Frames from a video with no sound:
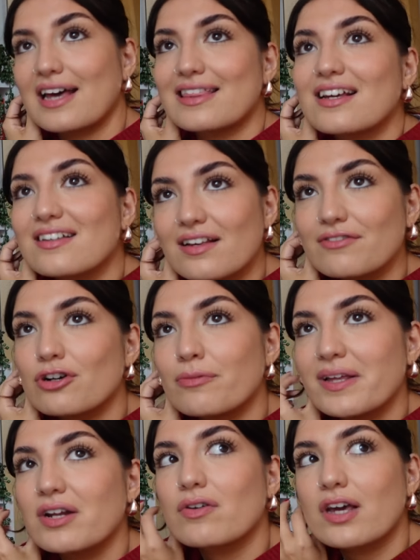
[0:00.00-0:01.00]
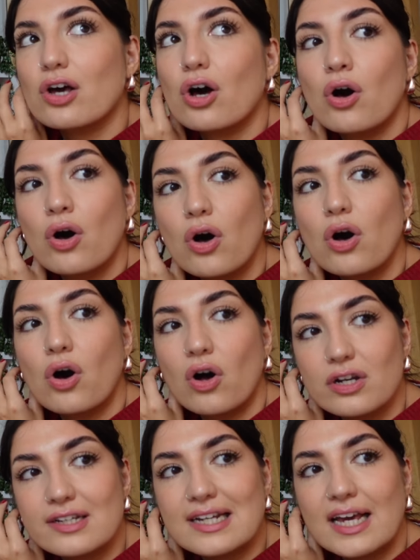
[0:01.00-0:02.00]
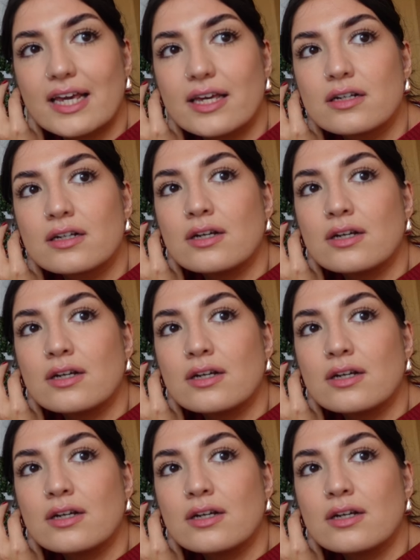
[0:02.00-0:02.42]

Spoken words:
I think because I've not been on like a hot holiday